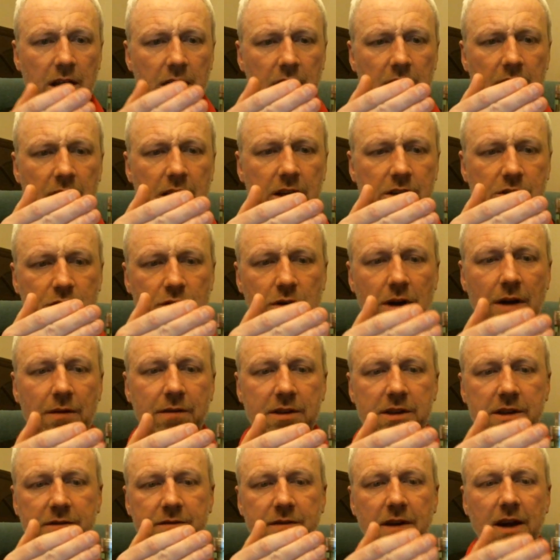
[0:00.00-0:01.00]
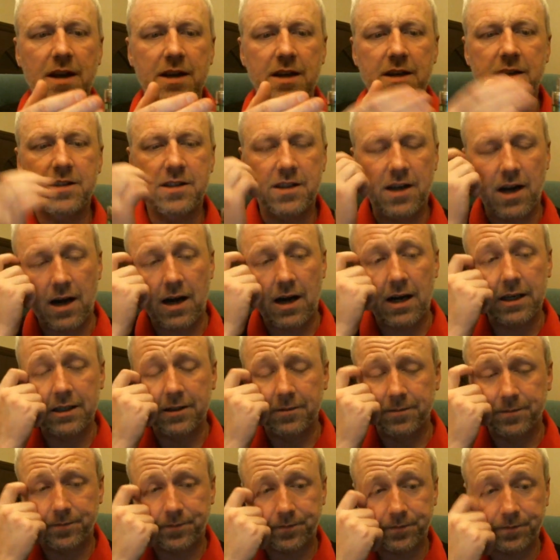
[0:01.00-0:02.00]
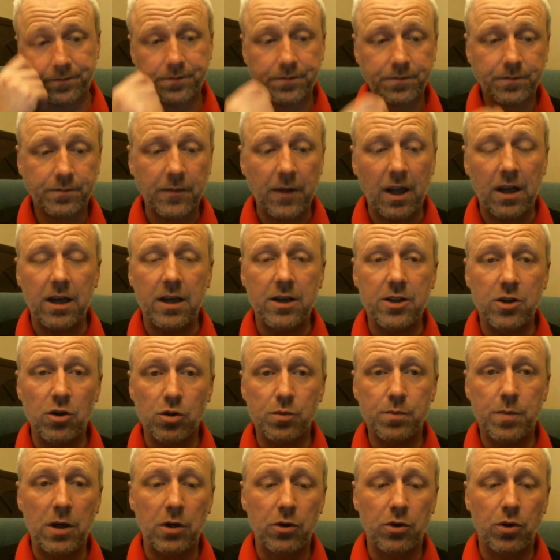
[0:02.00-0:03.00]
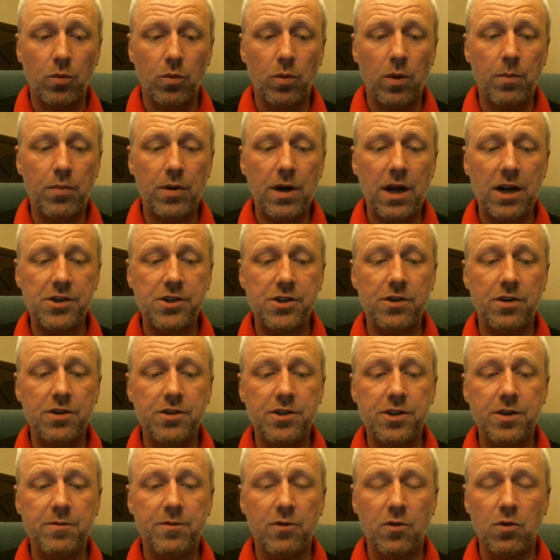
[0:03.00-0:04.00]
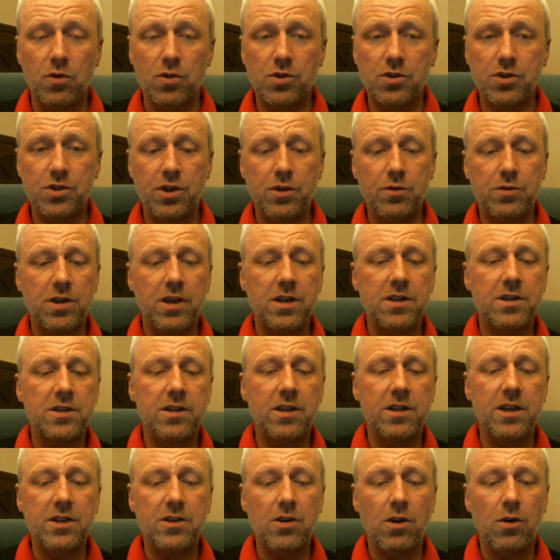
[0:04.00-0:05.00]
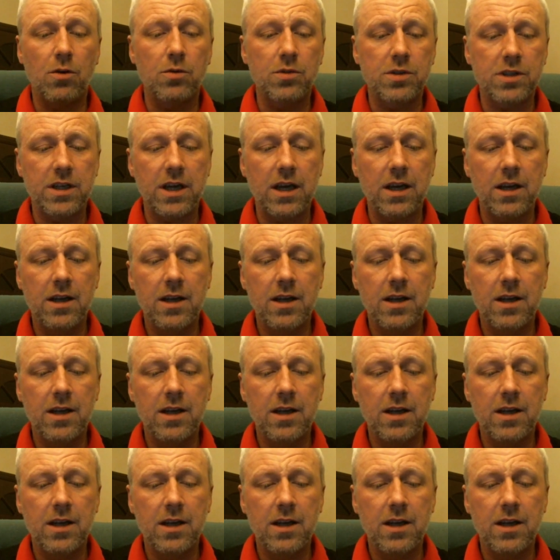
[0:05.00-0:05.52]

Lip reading: it's gravity fed inside, and it does build up with pressure as you force juice into these holes here